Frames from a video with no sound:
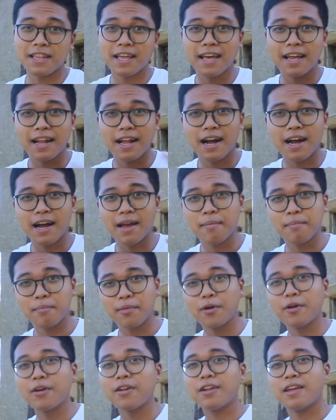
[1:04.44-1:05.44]
that I
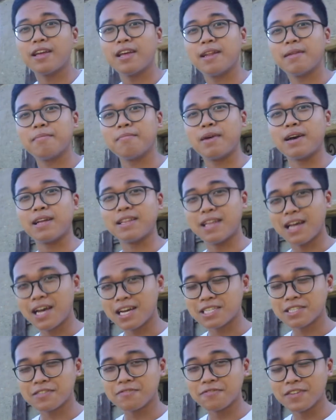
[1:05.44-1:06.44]
put in my
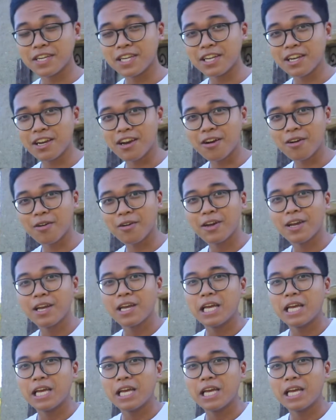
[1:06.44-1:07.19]
last video.